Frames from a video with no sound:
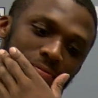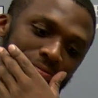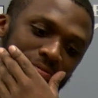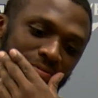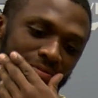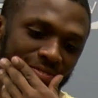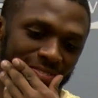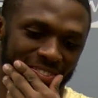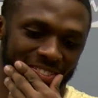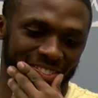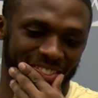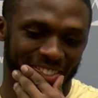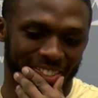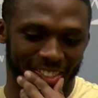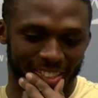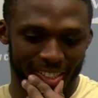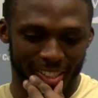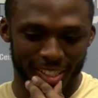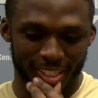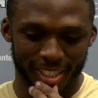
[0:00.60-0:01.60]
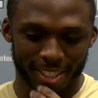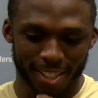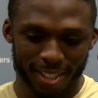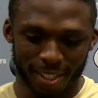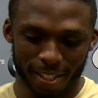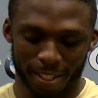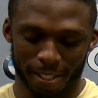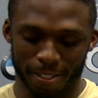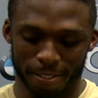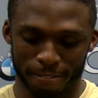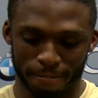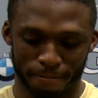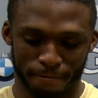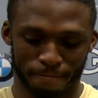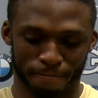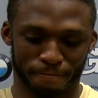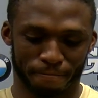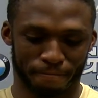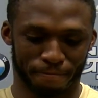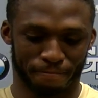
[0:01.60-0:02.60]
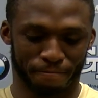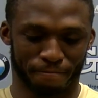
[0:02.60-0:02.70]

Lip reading: Senior defensive back, Christian Campbell.